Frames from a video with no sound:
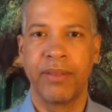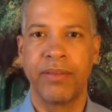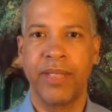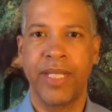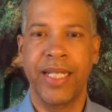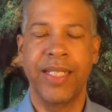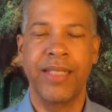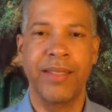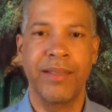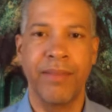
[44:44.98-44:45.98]
for
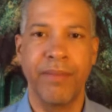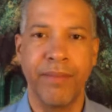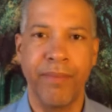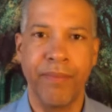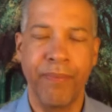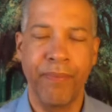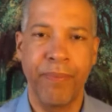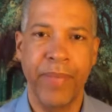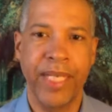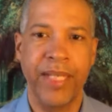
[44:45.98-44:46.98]
God's
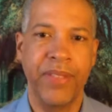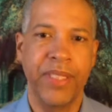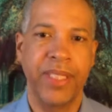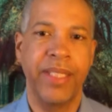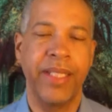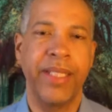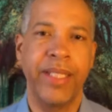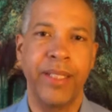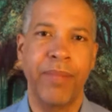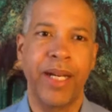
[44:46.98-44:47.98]
magnificent
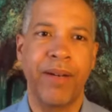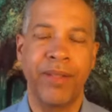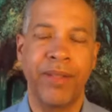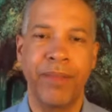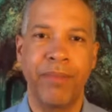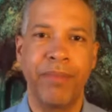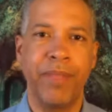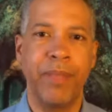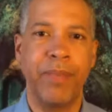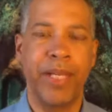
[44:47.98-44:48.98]
healing power to
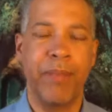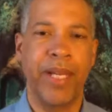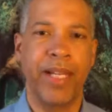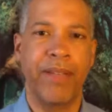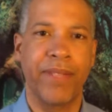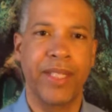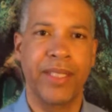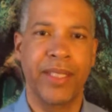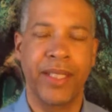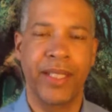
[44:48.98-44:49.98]
be made
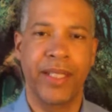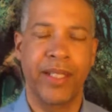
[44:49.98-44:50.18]
manifest there.